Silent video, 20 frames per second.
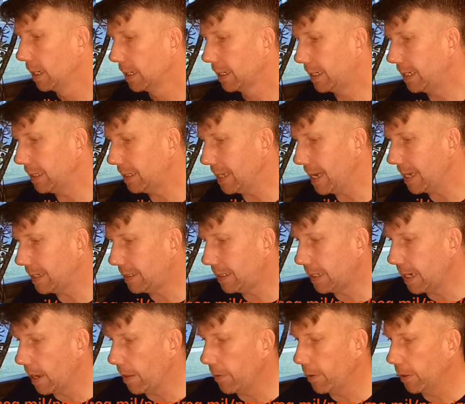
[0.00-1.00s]
get that
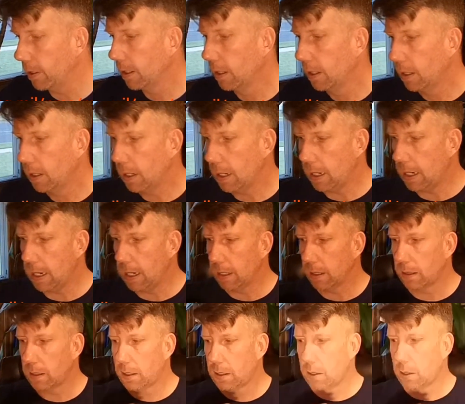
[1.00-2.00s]
together.
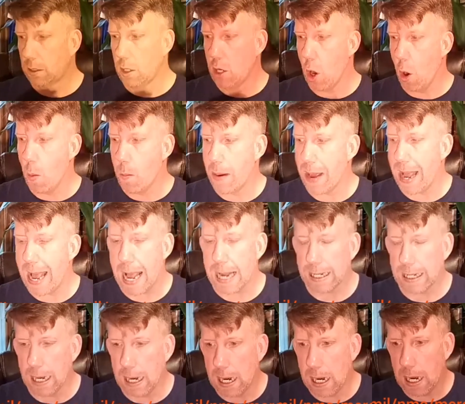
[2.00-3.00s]
Go
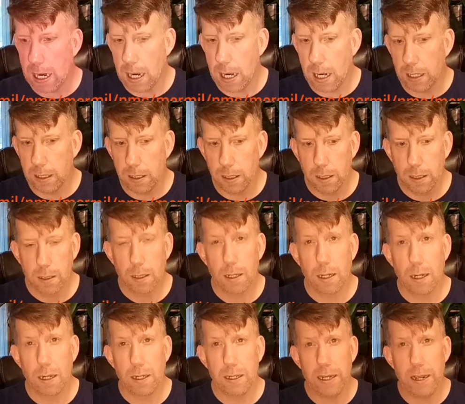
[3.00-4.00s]
back on,
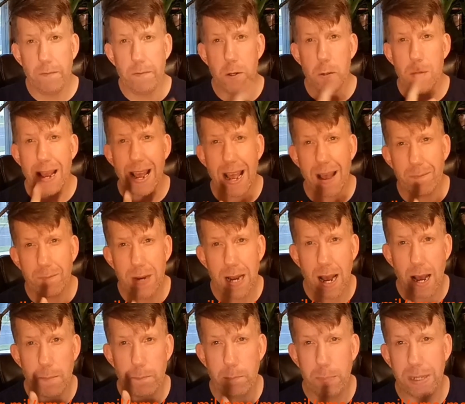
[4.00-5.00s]
if you have
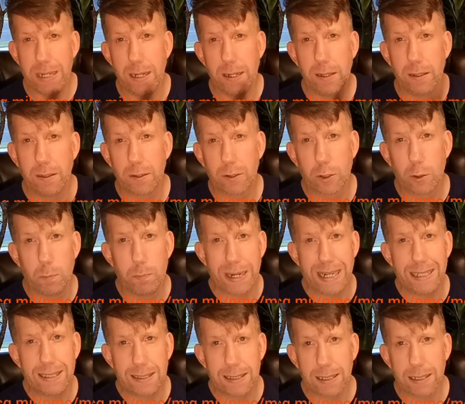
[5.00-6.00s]
not been through
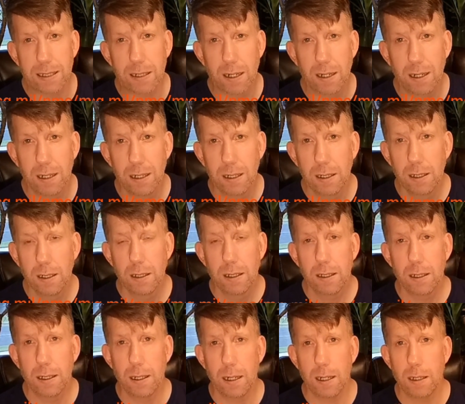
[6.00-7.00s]
basic
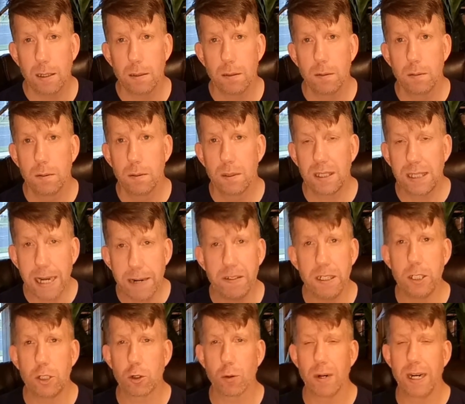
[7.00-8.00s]

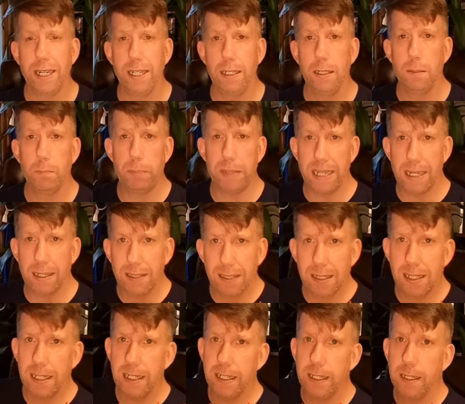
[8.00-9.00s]
safety training,
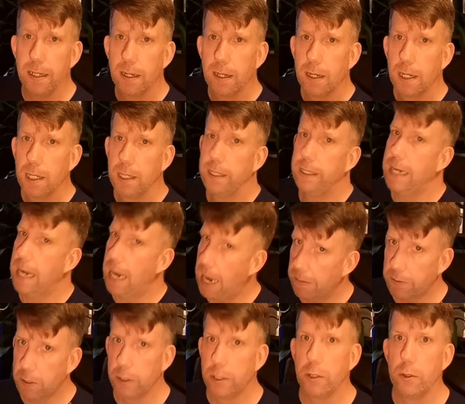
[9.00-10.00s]
BST, you
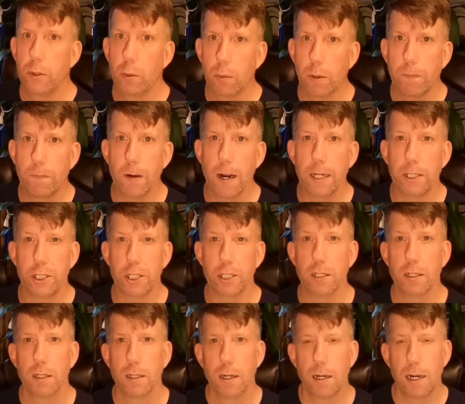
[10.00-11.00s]
have to do the refresher.
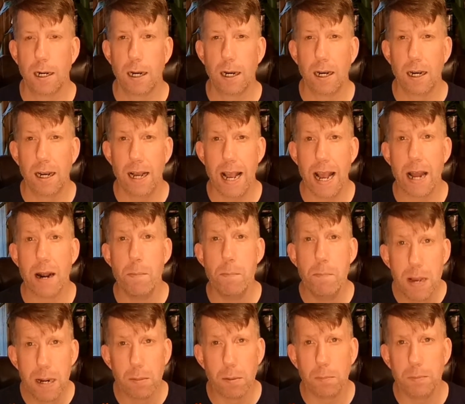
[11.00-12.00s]
At a
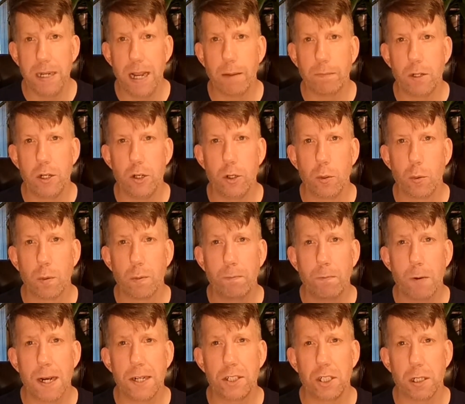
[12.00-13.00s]
minimum, you have to do the
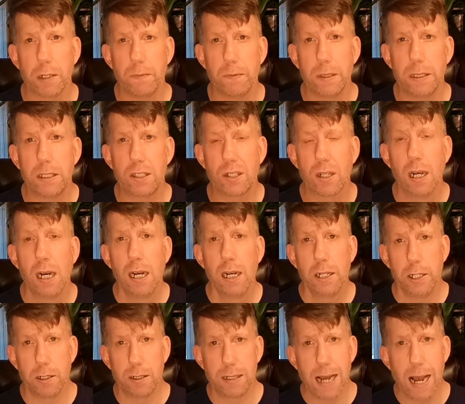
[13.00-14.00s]
refresher. If it's
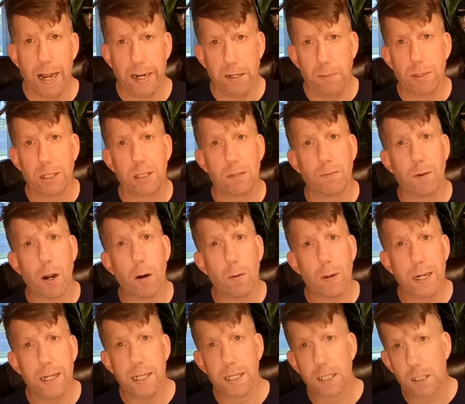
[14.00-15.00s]
your documents have
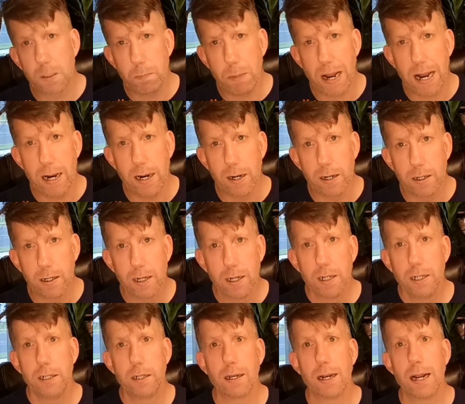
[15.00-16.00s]
already expired,
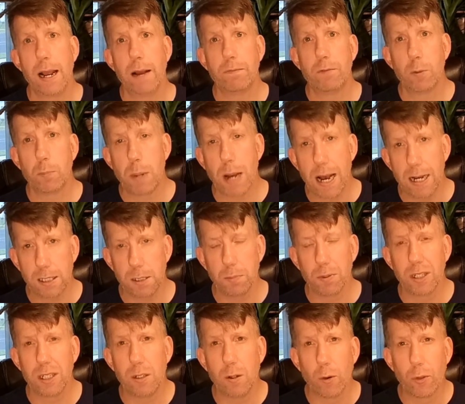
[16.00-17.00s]
you're going to have to
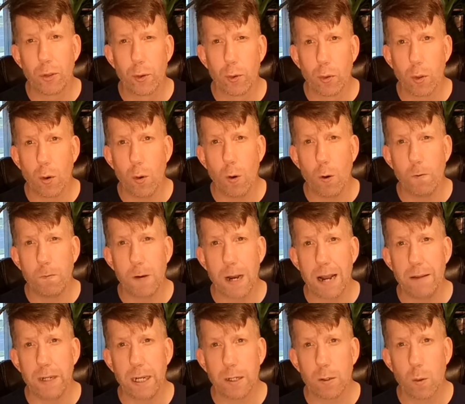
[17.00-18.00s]
possibly go through the whole
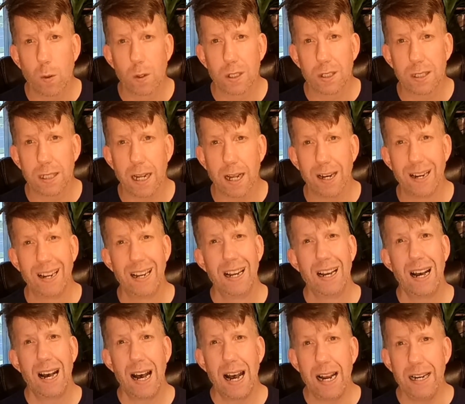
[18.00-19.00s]
5-day course again.
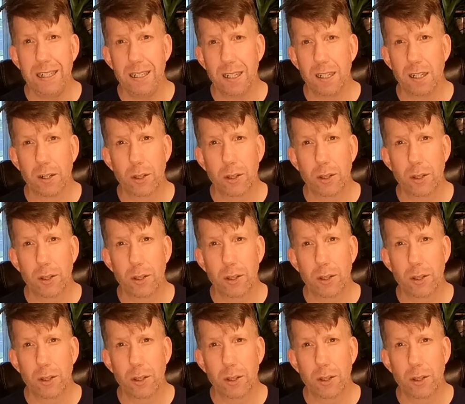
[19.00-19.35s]
I did a